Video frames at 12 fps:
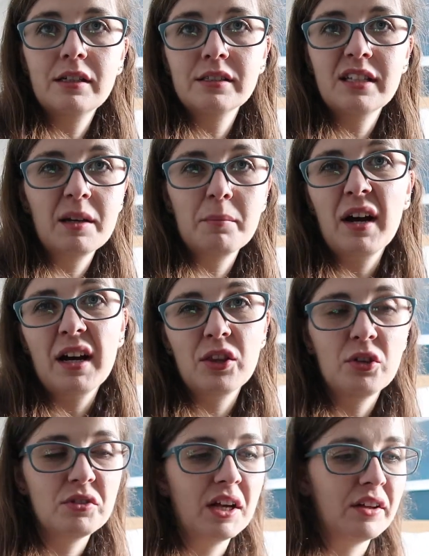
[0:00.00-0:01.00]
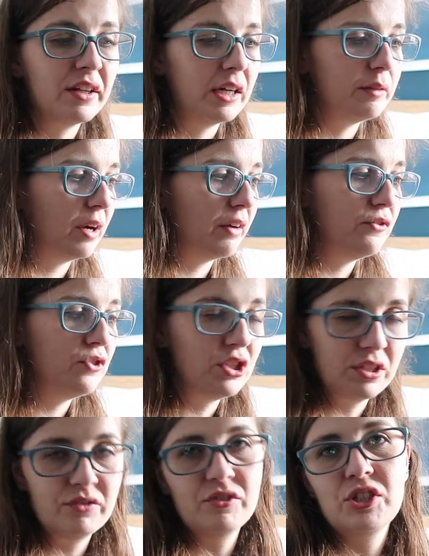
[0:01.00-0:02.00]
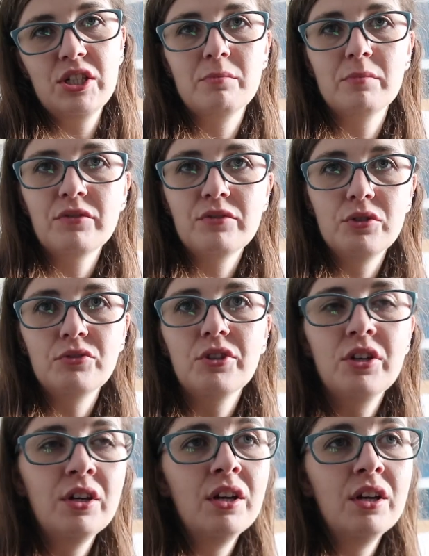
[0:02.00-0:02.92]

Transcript: I said I'm back in the hotel now I've just finished eating my food